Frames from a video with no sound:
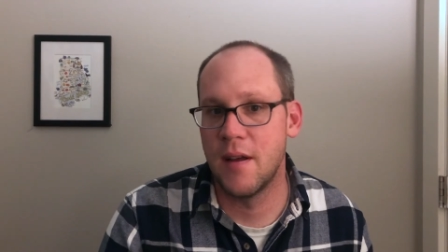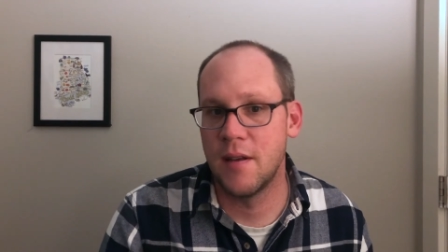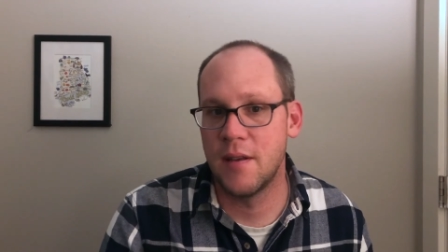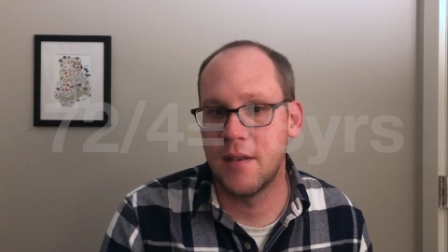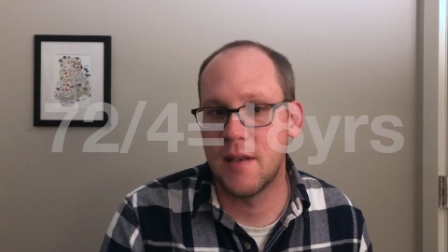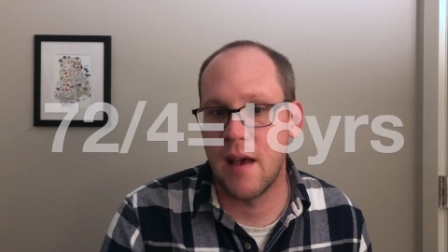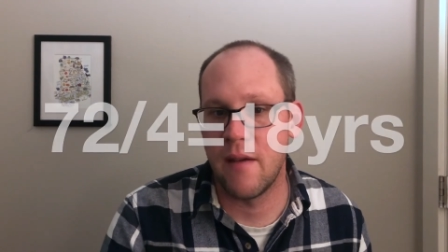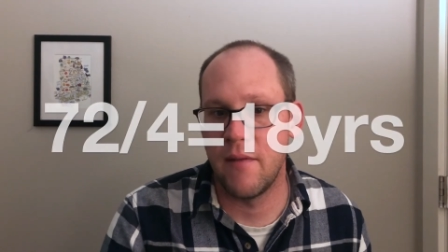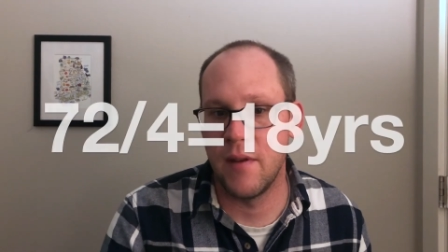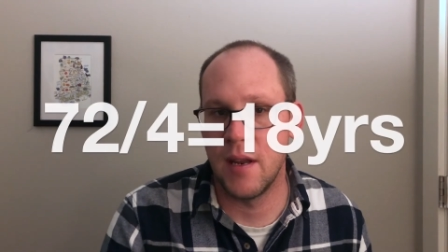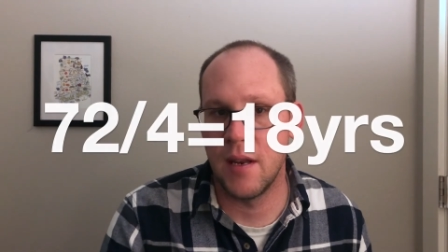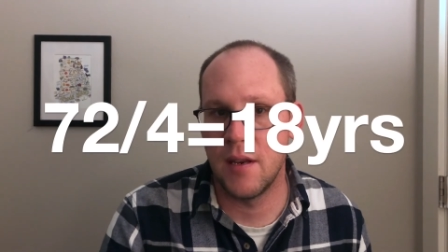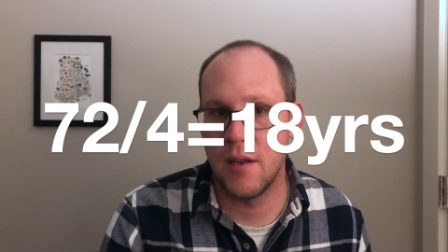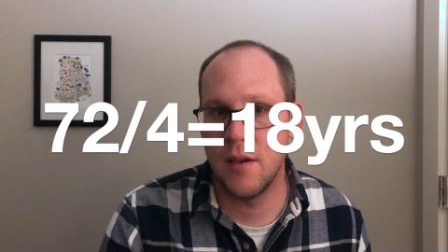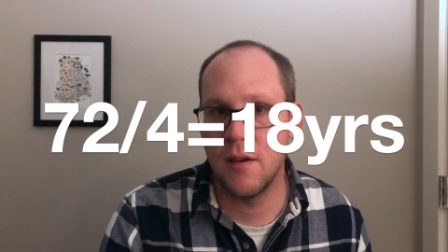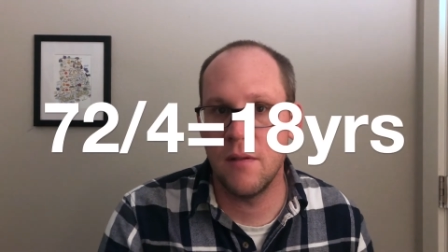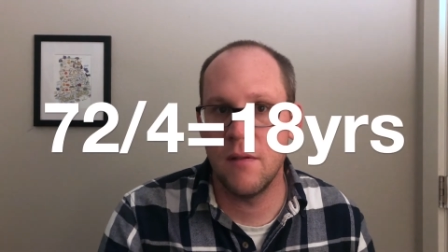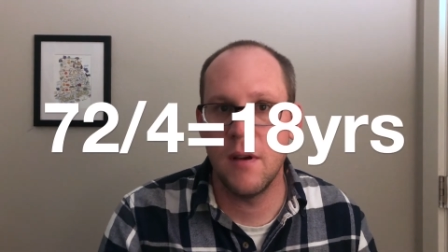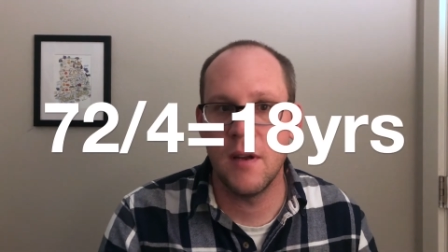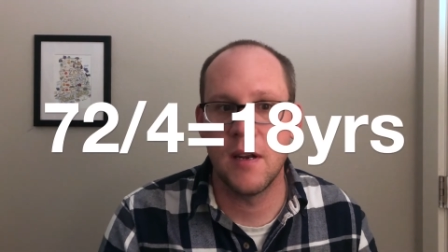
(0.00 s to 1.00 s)

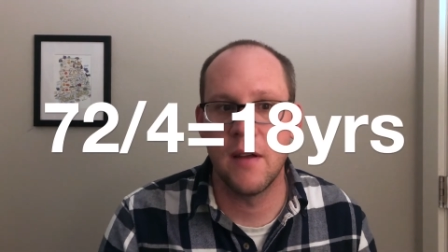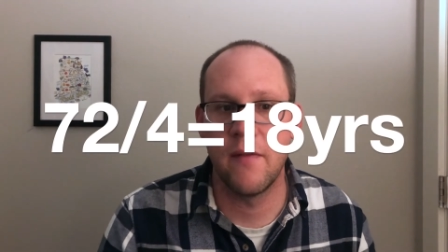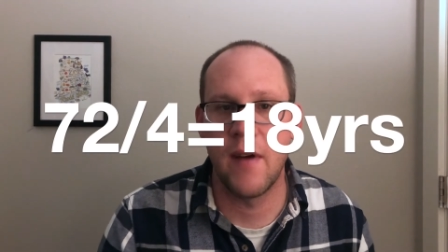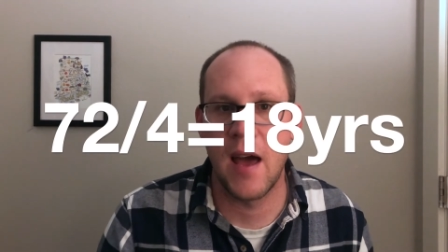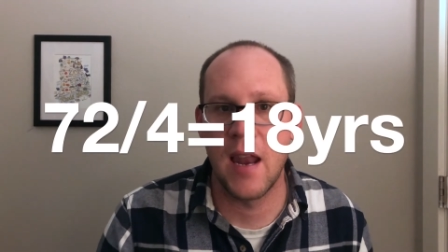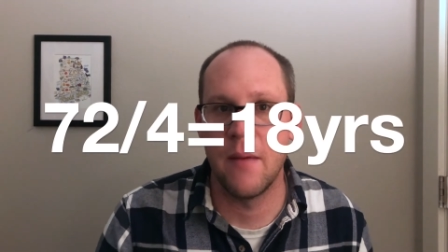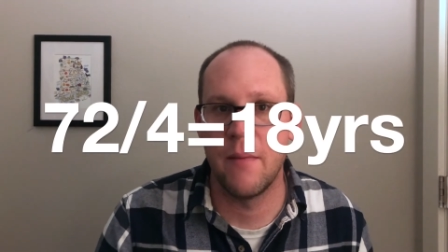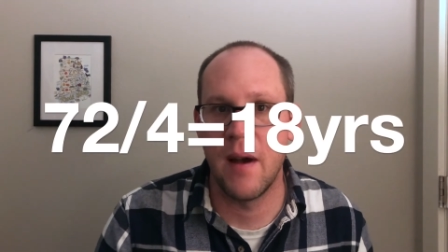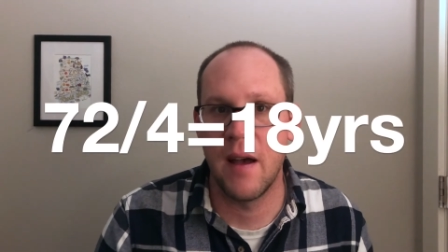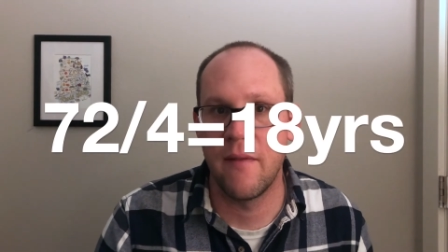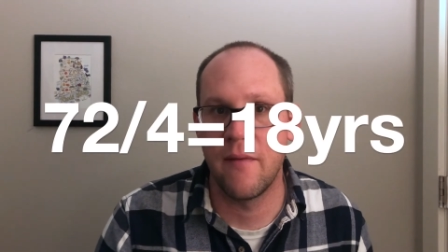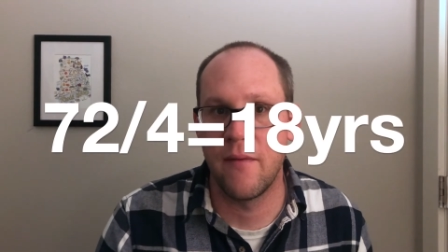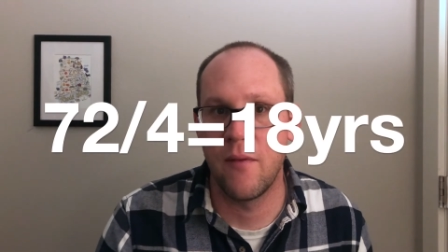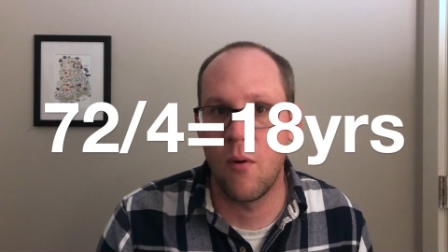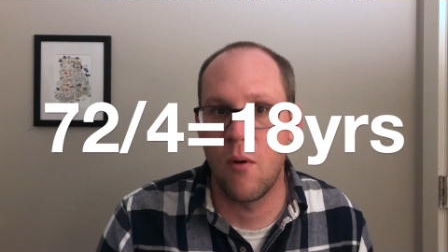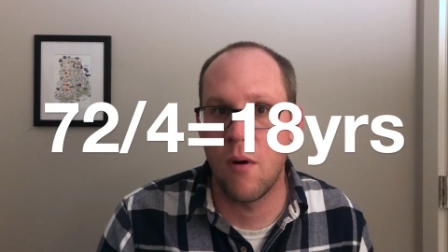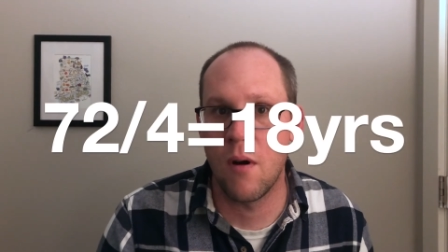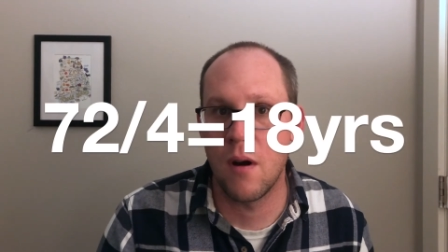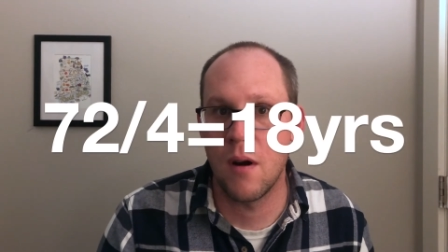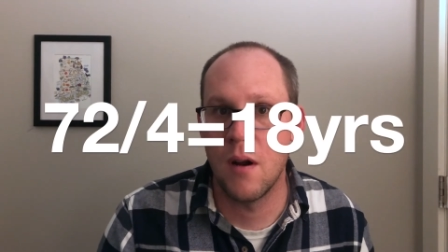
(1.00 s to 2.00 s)
72 divided by
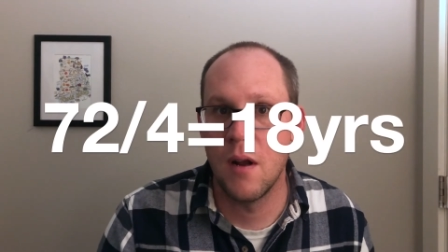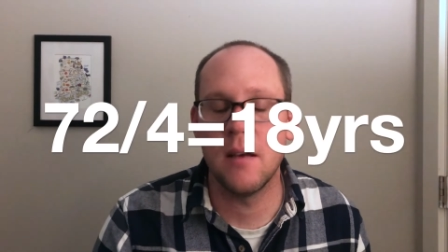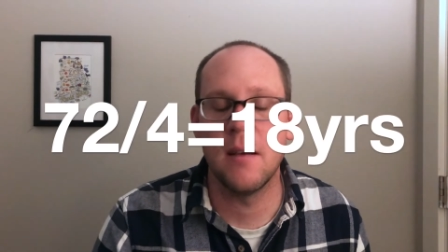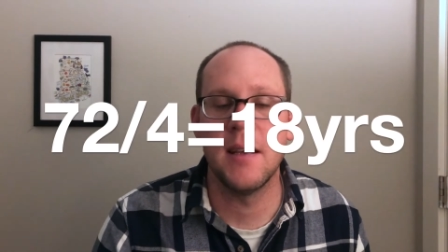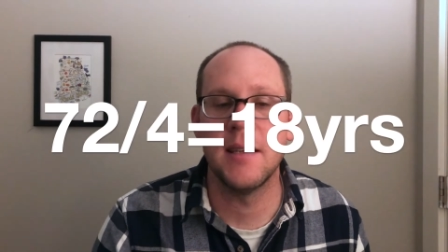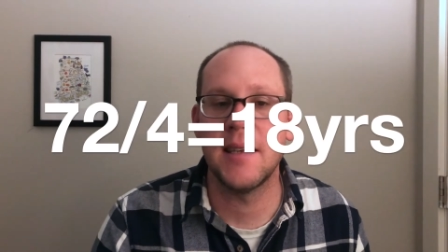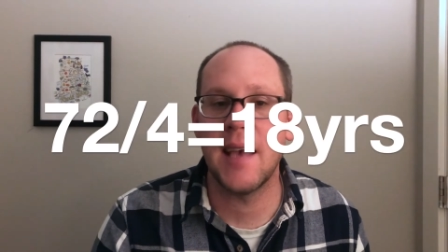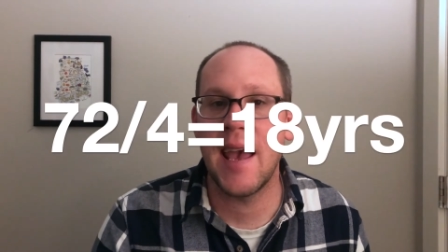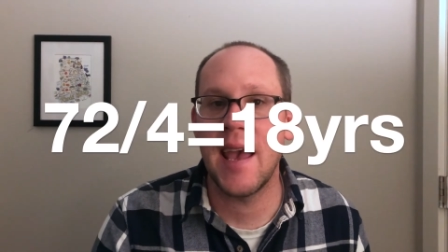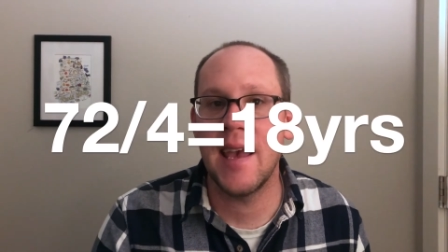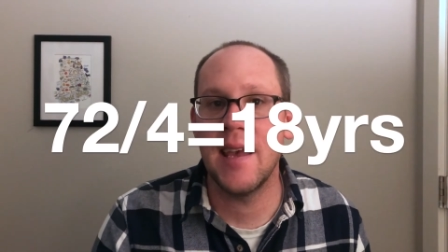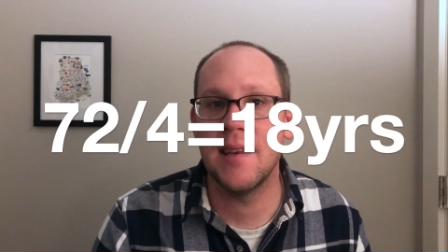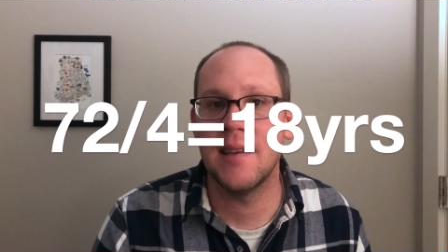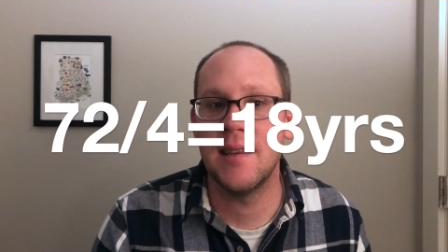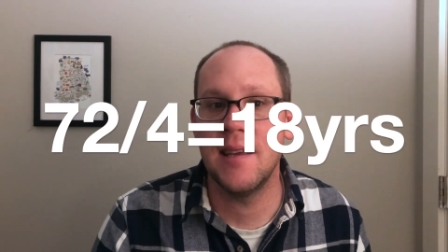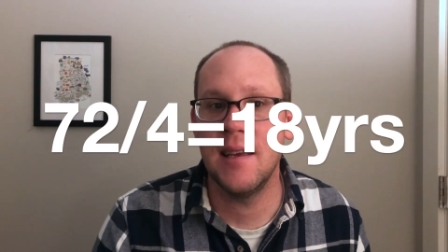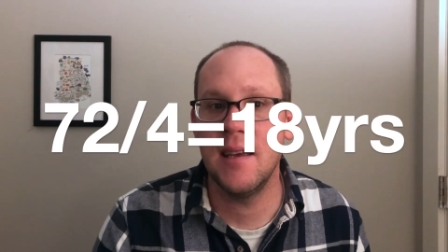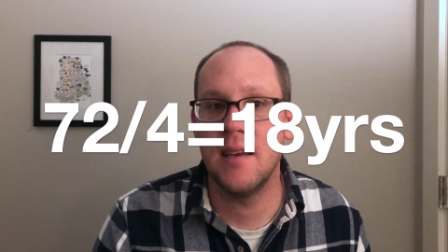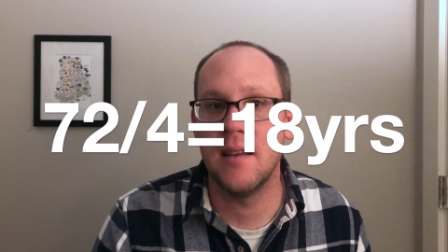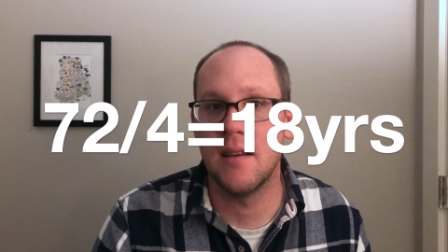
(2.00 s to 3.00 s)
4 is
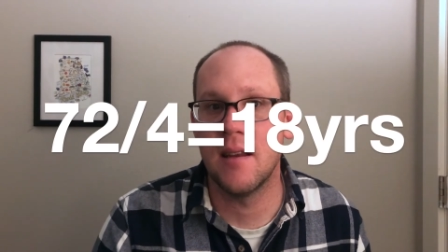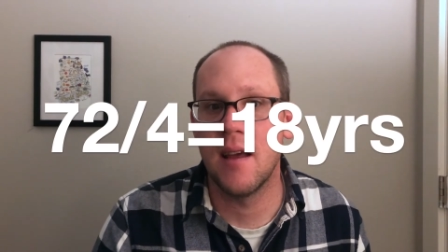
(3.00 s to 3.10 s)
18